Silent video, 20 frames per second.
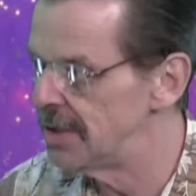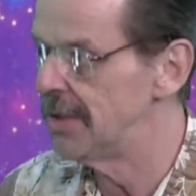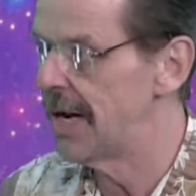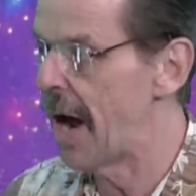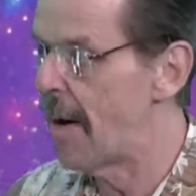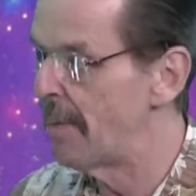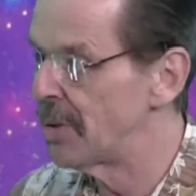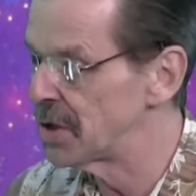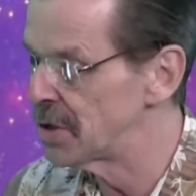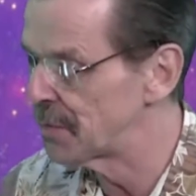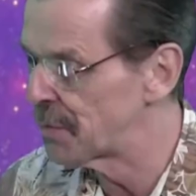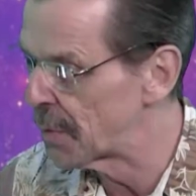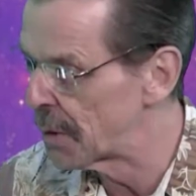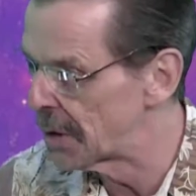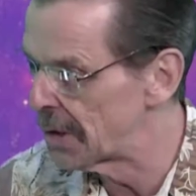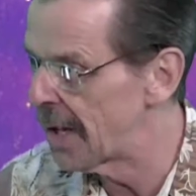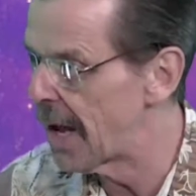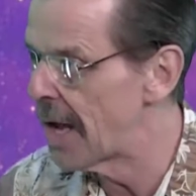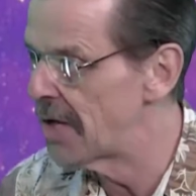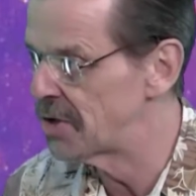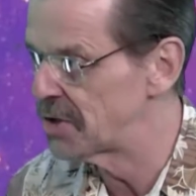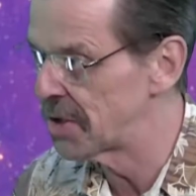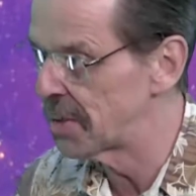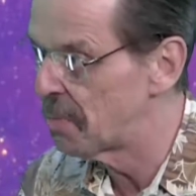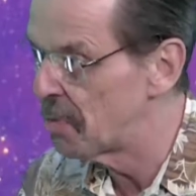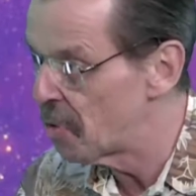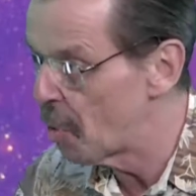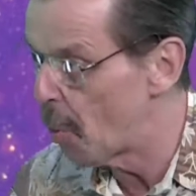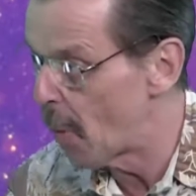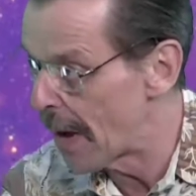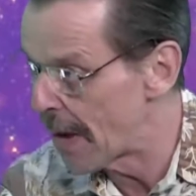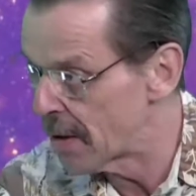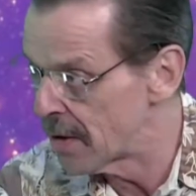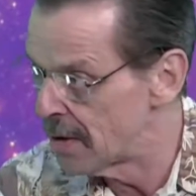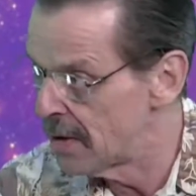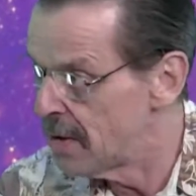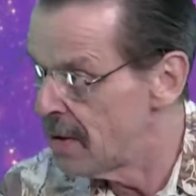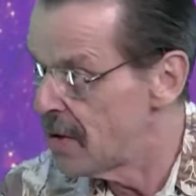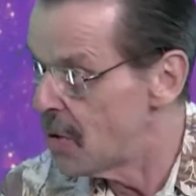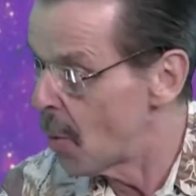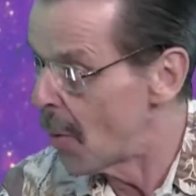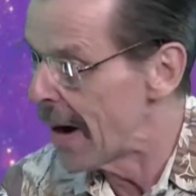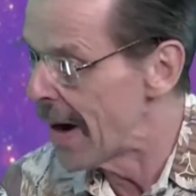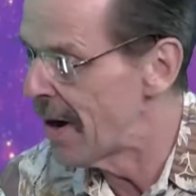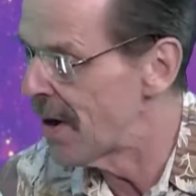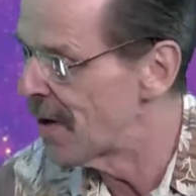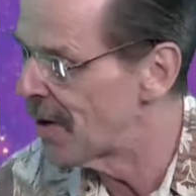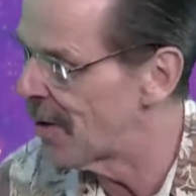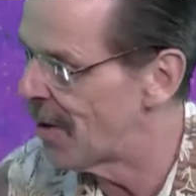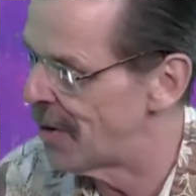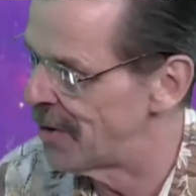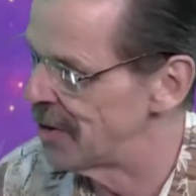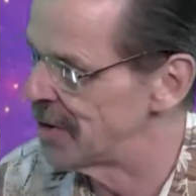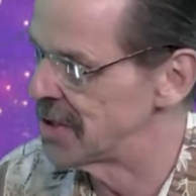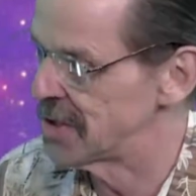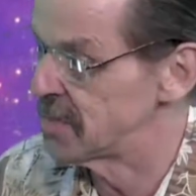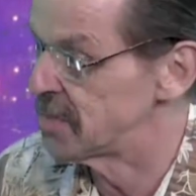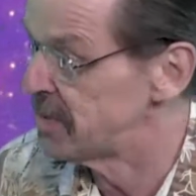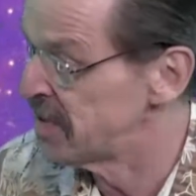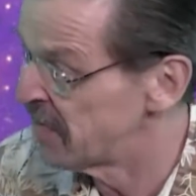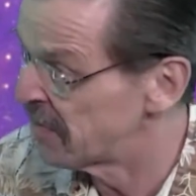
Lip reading: how much fertilizer to put when, where on the specific